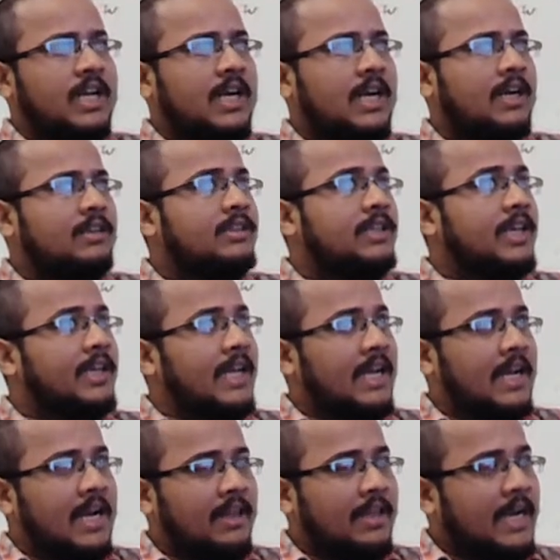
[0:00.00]
and
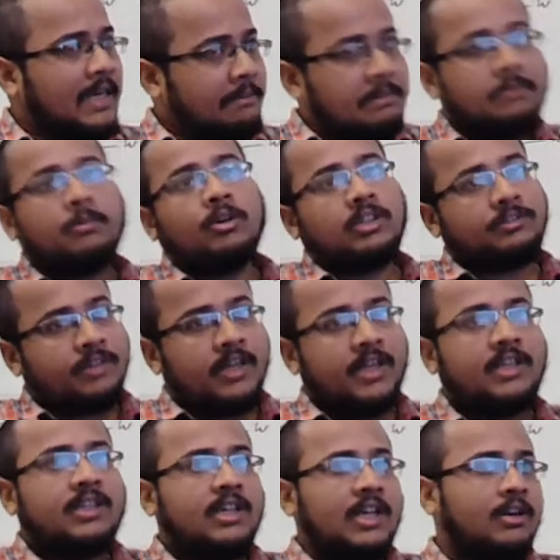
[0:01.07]
that can be
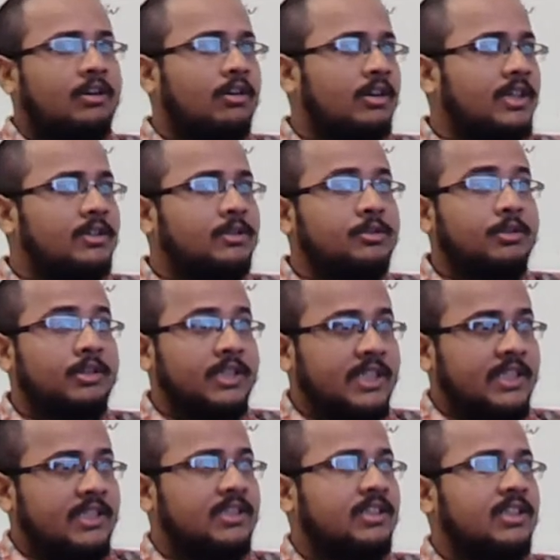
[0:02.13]
modified according to your
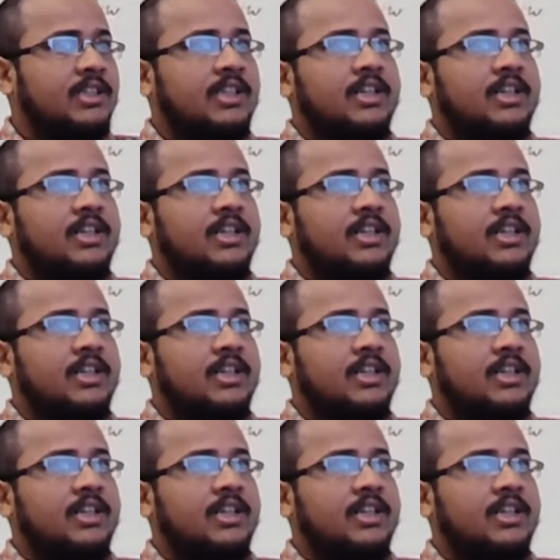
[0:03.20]
need,